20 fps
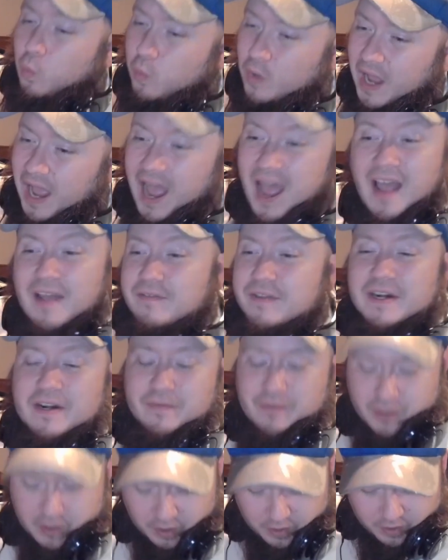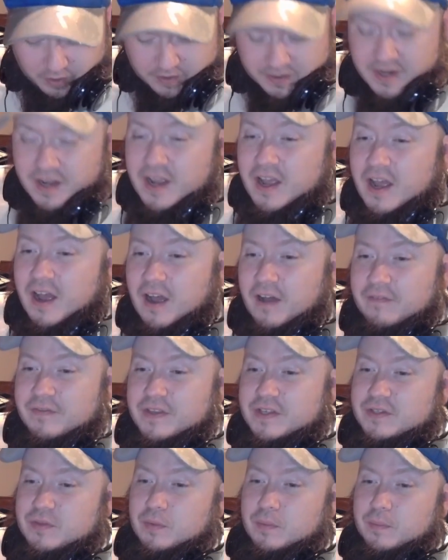I haven't ever heard of
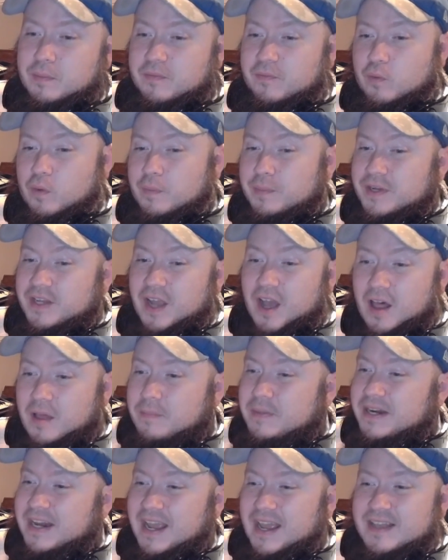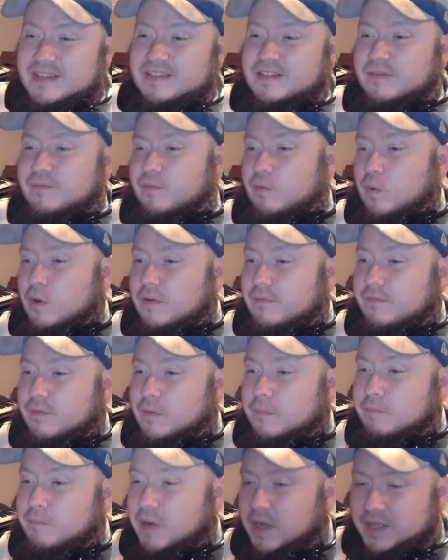this one before, but y'all have been asking for it for
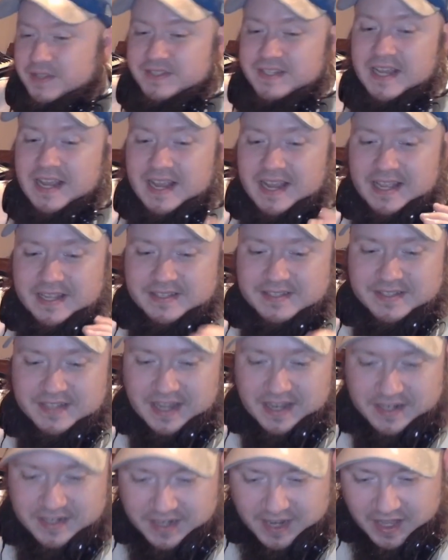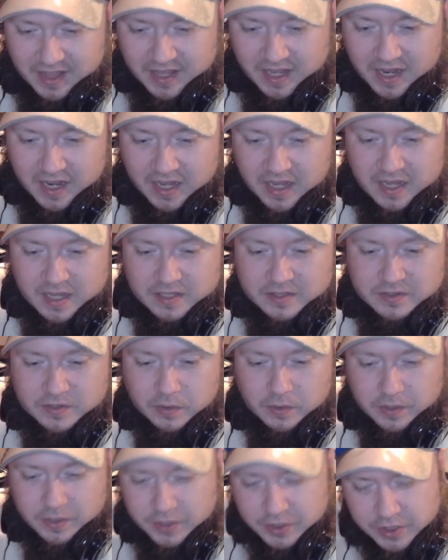months. It's Daneliya
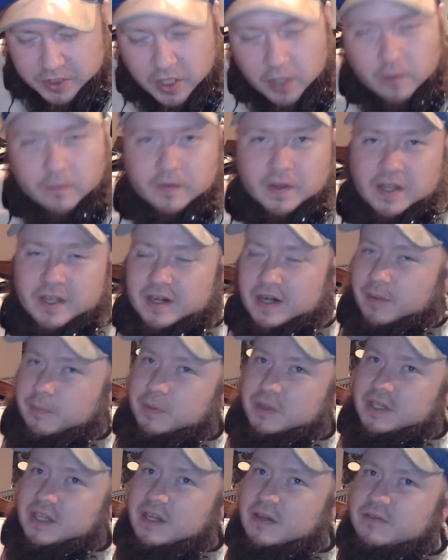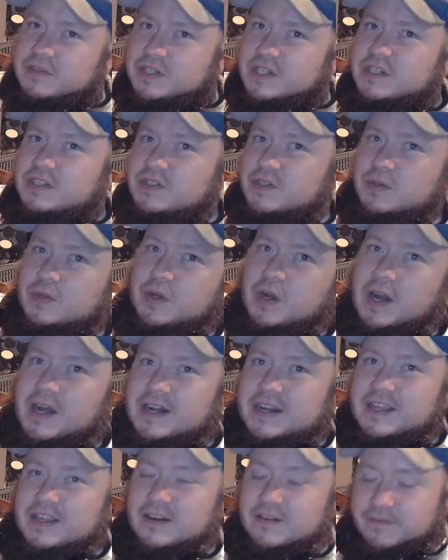Tuleshova, and I believe she's
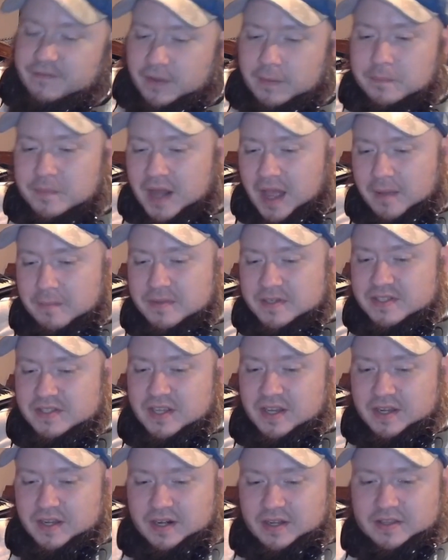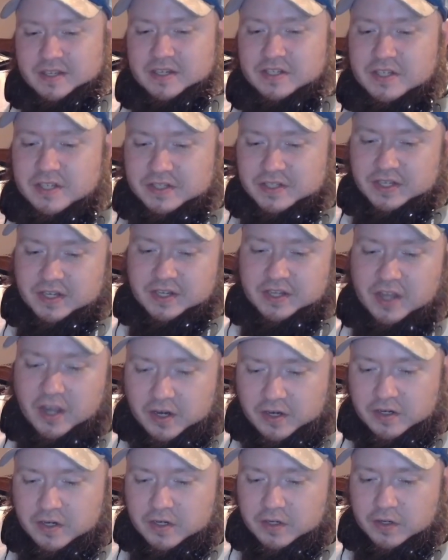Ukrainian, if I'm not mistaken. I think she's a
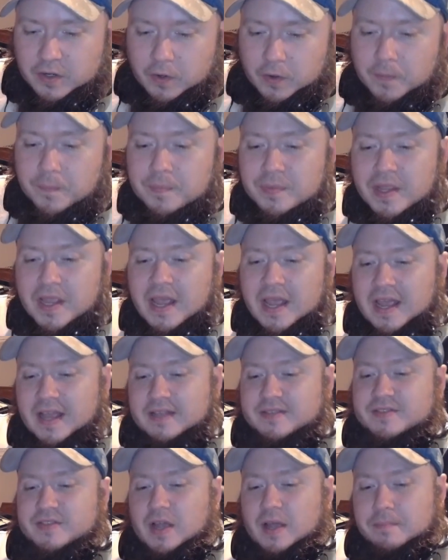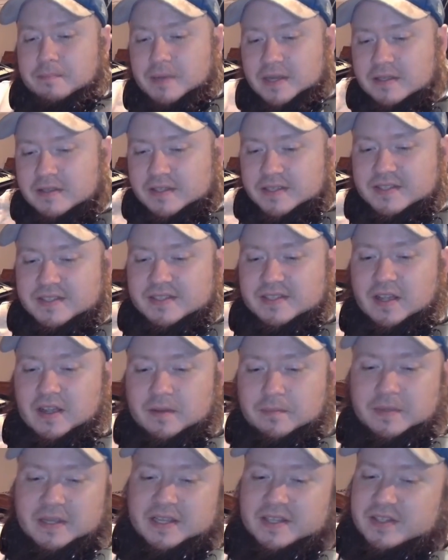younger girl, and so I picked this
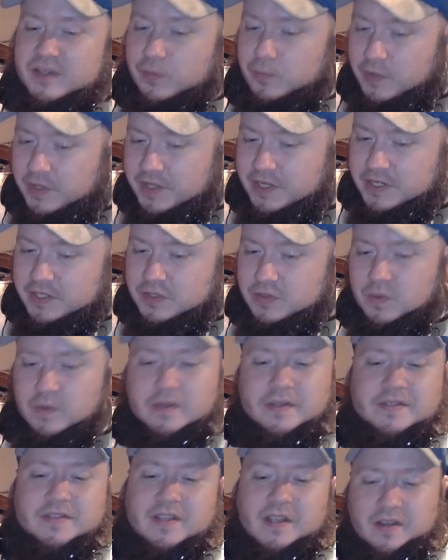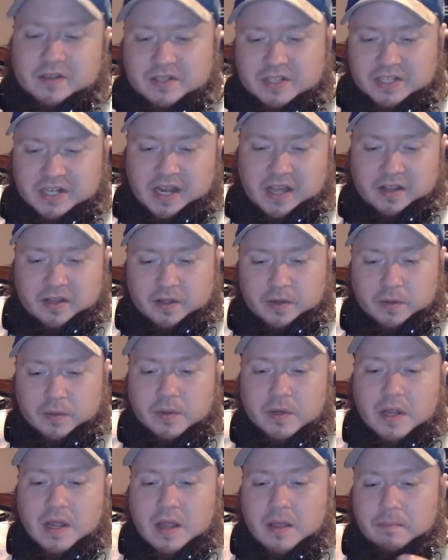song because I really enjoy the song Shallow
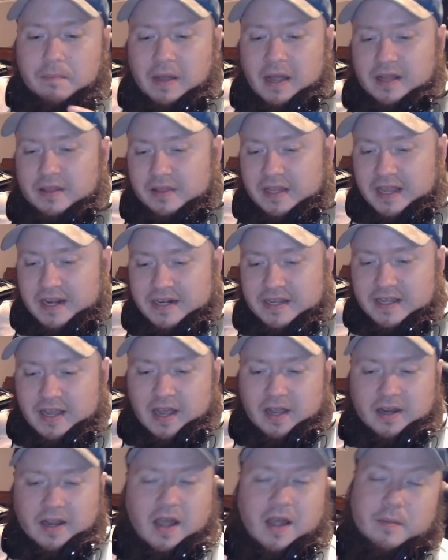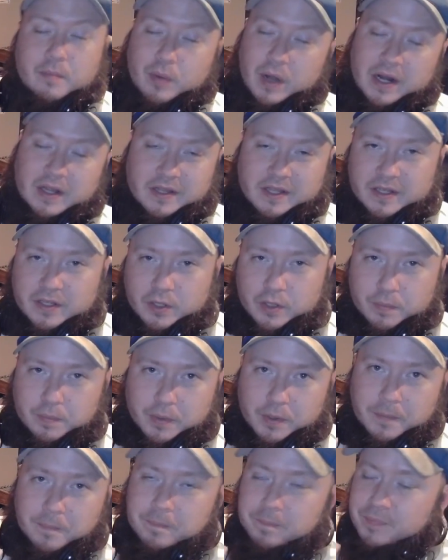by Lady Gaga and Bradley
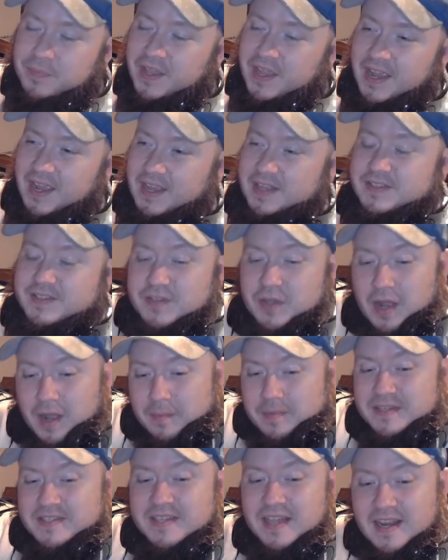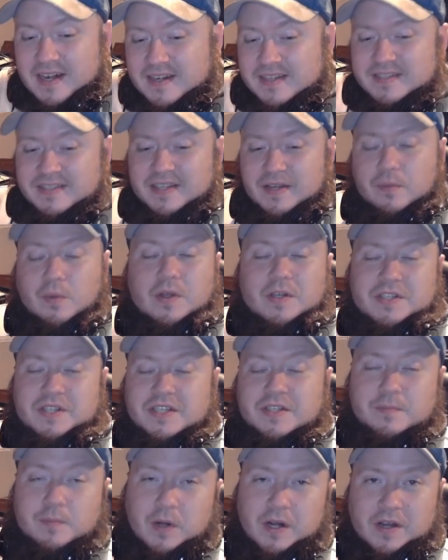Cooper, and so I'm excited to see what
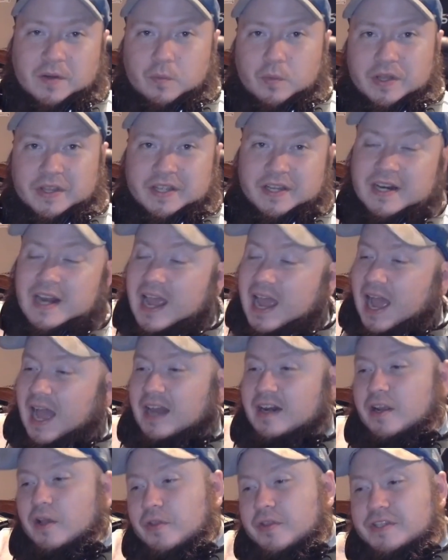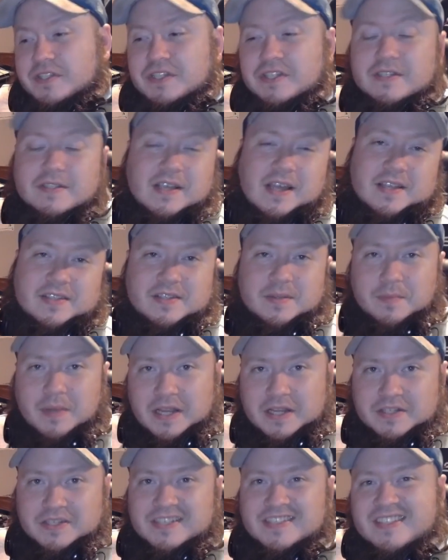she's bringing with it. I know that she's got some
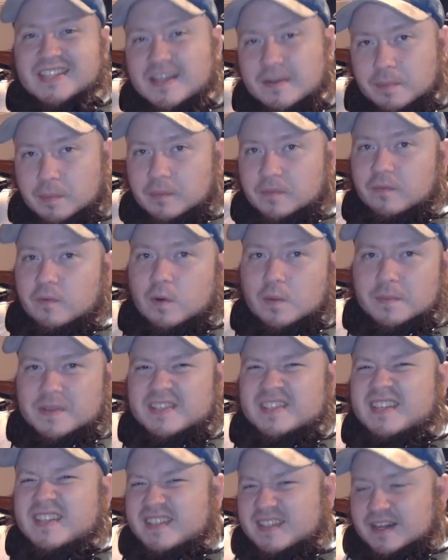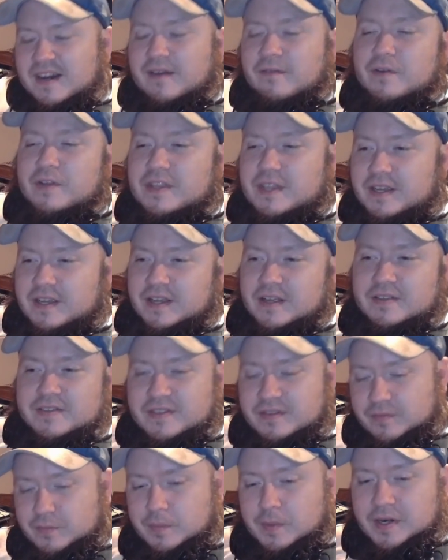A G T performances and everything else
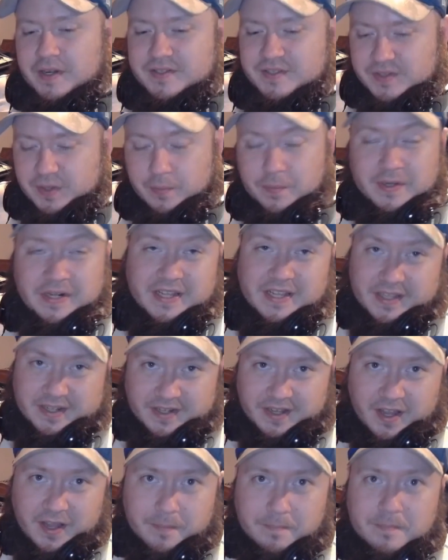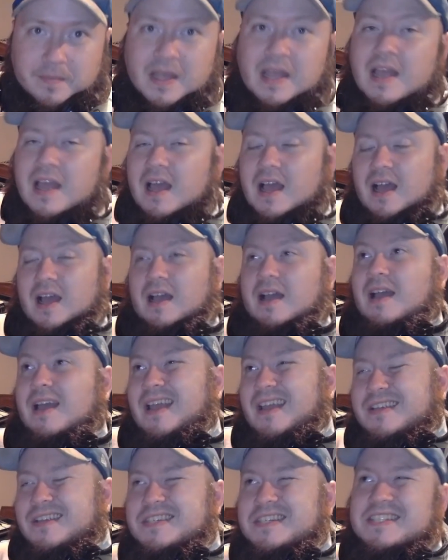everybody's told me to hit up. Uh,
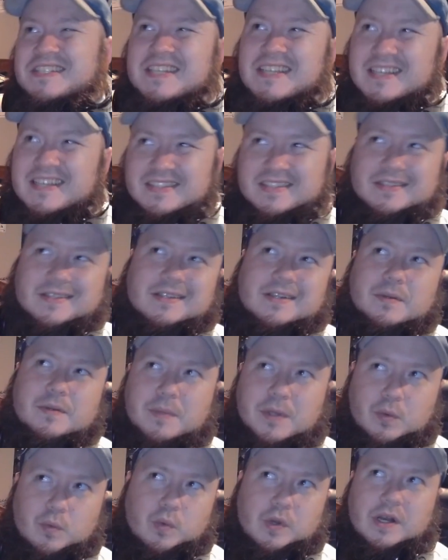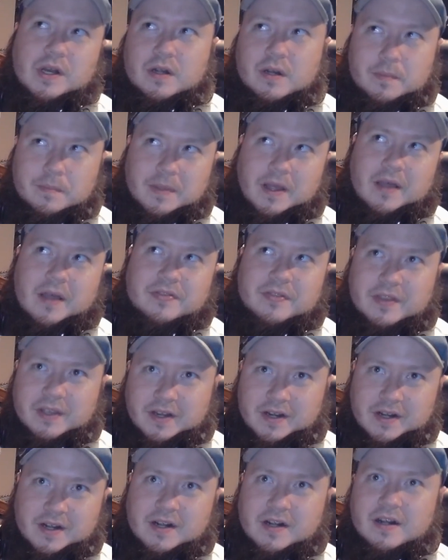A G T is a little bit weird about
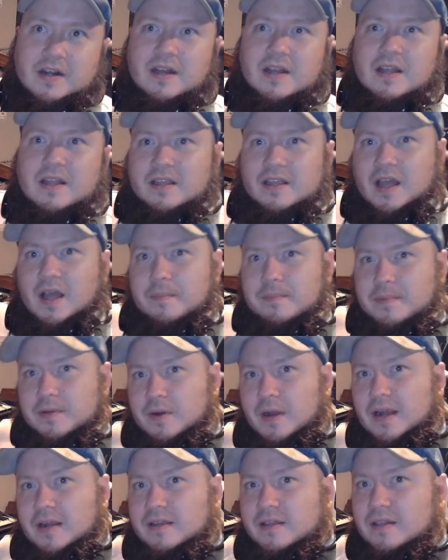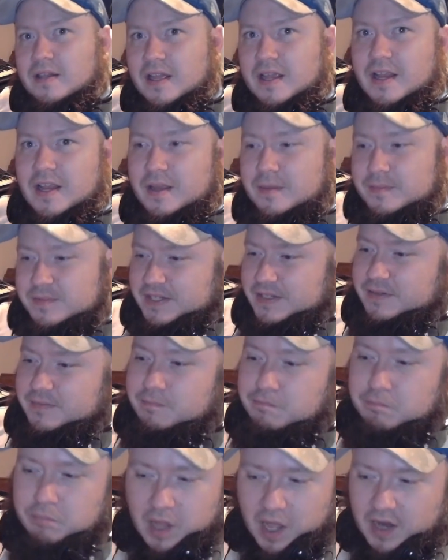their copyright claims
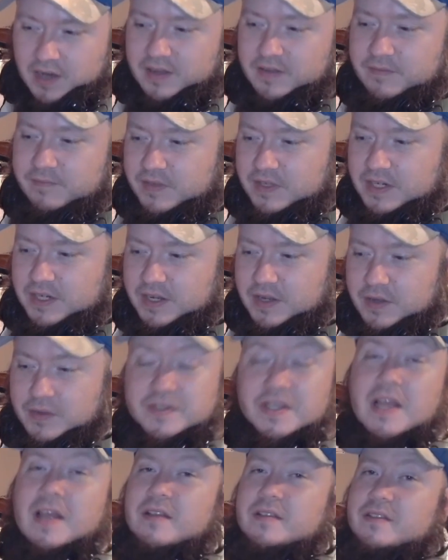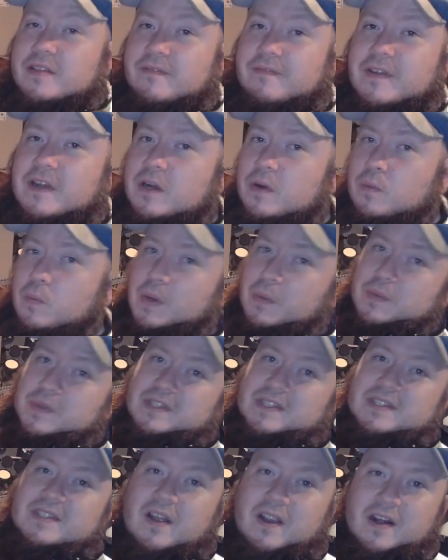and blocking videos, so I figured we
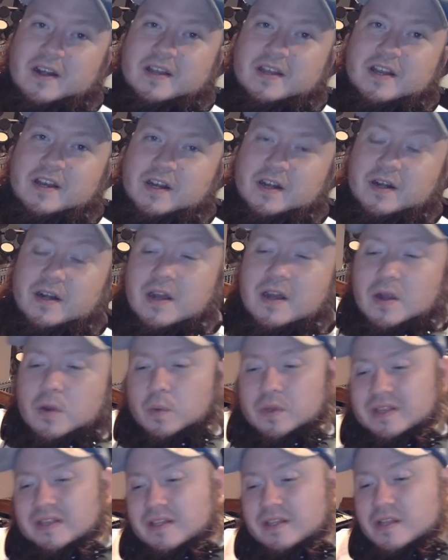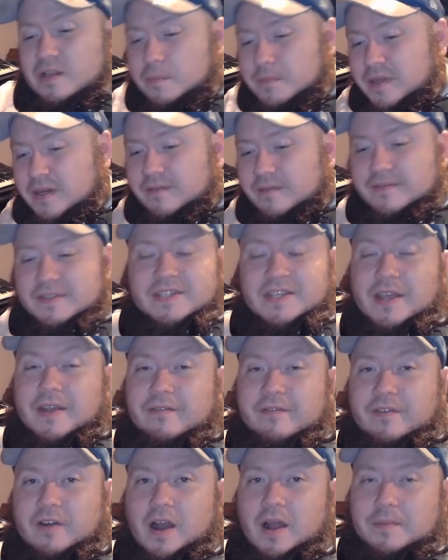would start here with a little bit of a
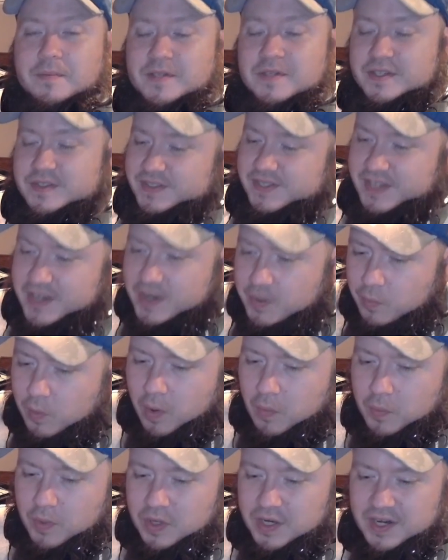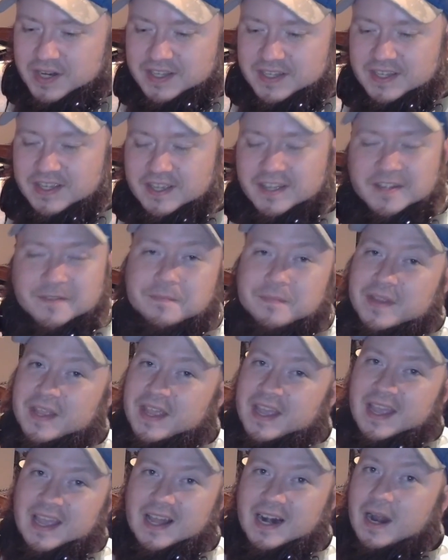safer option, see what we're going to get,
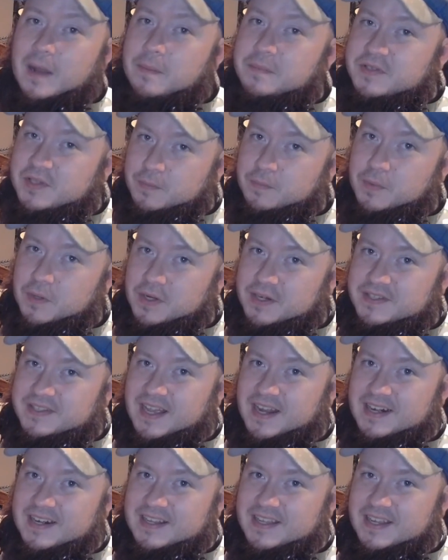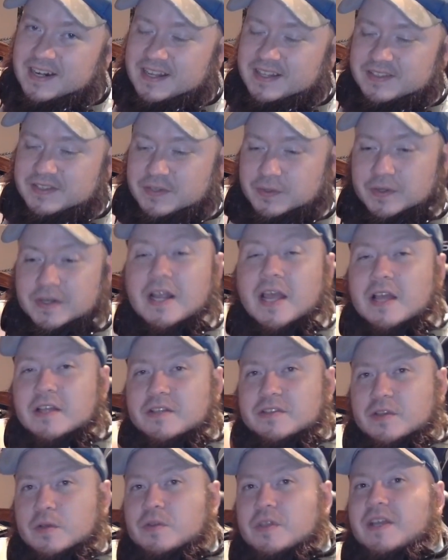and I'm super excited to get into it.
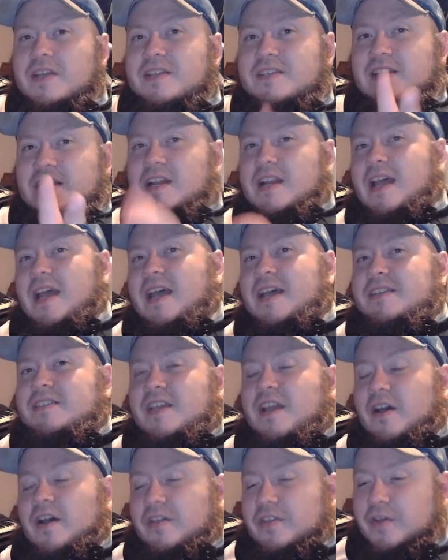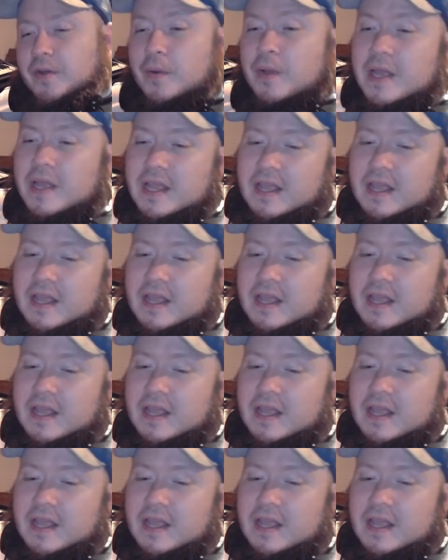Two things I got to ask y'all though.